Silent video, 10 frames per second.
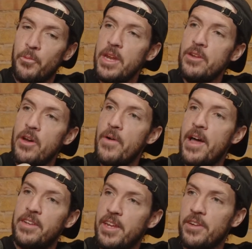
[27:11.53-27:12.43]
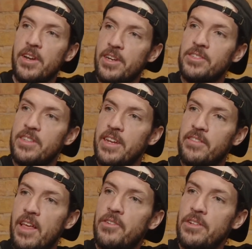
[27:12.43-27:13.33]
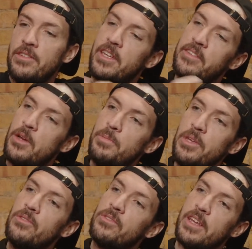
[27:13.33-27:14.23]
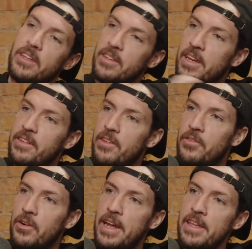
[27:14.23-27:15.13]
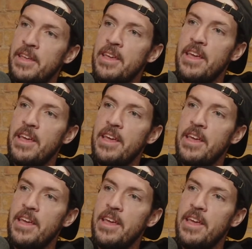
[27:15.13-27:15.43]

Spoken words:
we know how to take creators to the next level, let us help you take it to the next level, right?